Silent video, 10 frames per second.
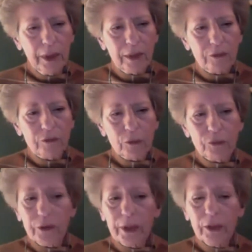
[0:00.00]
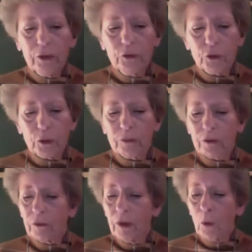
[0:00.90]
And so think in terms
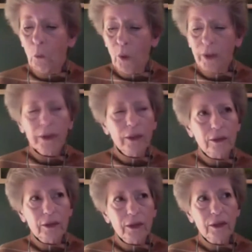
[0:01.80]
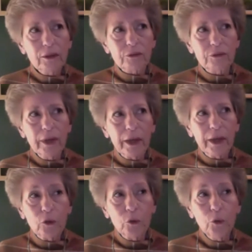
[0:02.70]
of what it is
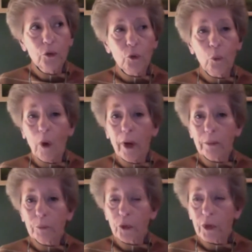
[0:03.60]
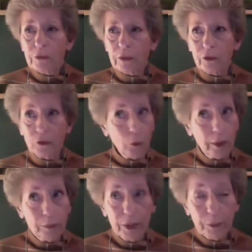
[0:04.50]
and who you want present. Do you
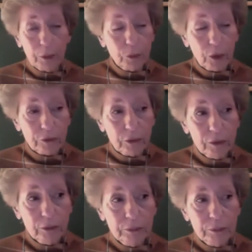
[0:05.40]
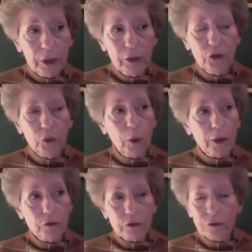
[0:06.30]
want people present? Do you
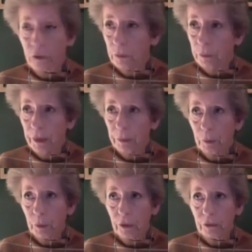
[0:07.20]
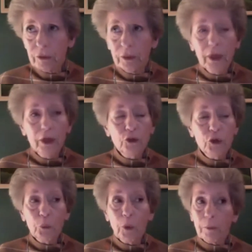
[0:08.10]
want just certain people present? Do
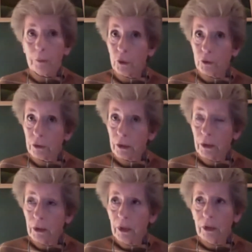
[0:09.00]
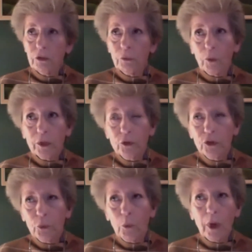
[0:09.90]
you want music? What do
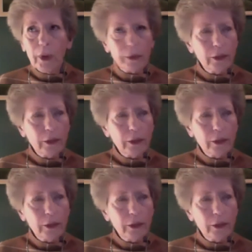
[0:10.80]
you want?